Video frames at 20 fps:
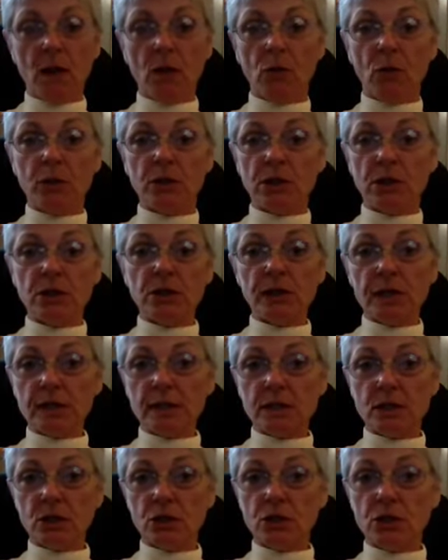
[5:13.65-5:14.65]
When you
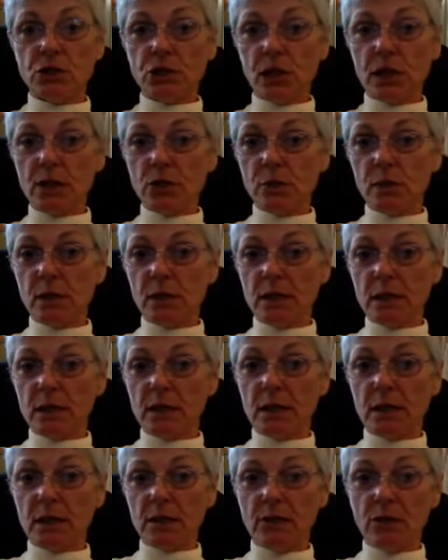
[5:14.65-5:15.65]
tested her judgment
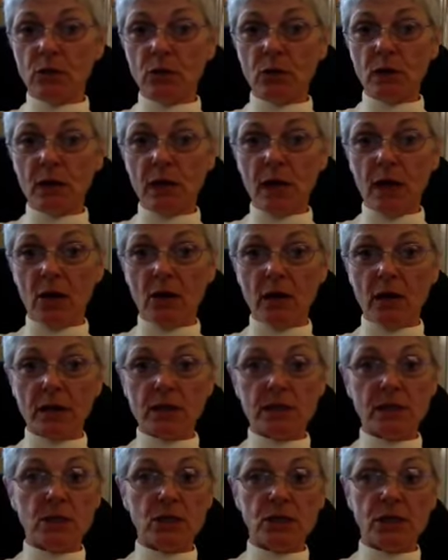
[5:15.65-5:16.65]
in 3
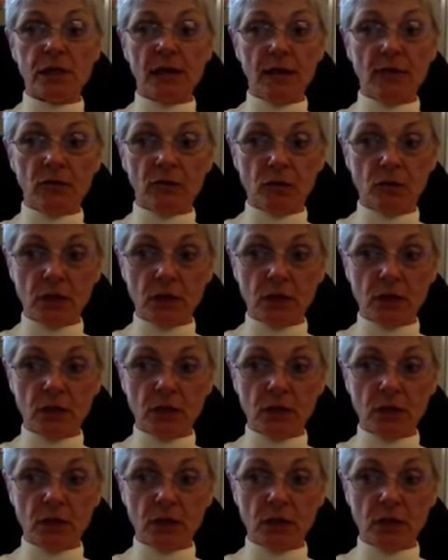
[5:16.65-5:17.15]
areas, she gave